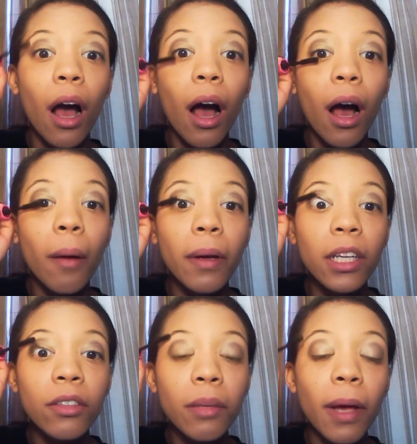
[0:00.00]
It
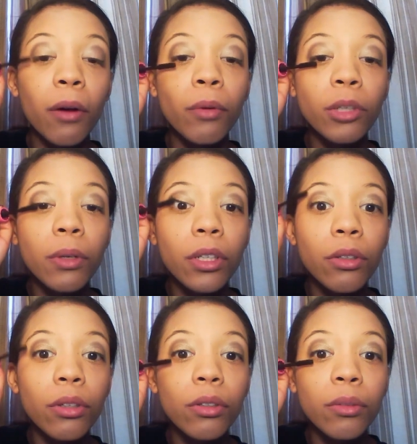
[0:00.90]
doesn't really matter which one you
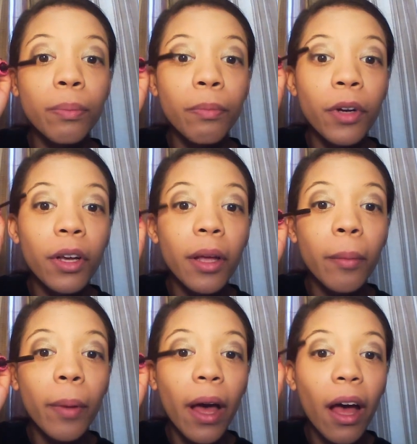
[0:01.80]
use, Real
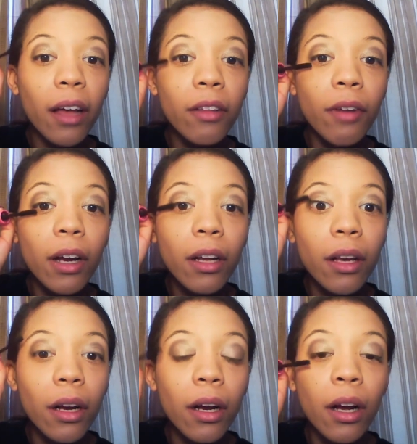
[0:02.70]
Impact, the
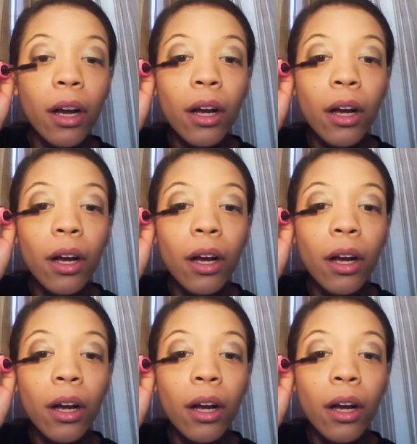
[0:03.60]
regular